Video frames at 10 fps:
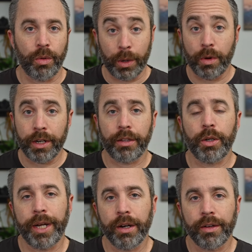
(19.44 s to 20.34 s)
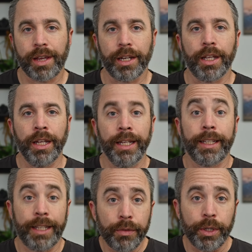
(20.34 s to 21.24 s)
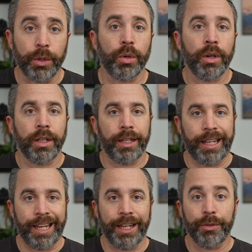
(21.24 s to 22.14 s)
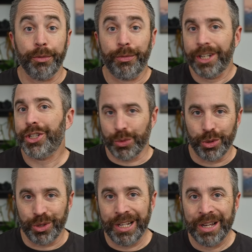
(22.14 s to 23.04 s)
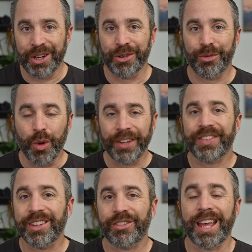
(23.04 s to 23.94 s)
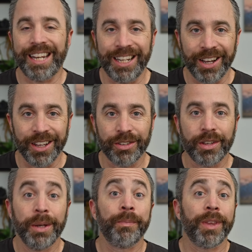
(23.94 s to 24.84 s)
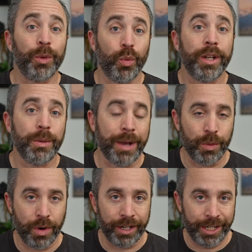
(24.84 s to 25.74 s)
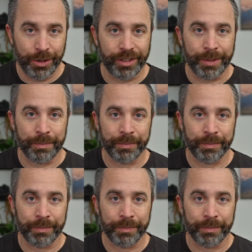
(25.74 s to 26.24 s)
what I wanted to do here is kind of give you a visual of what this setting does and when you might want to use it.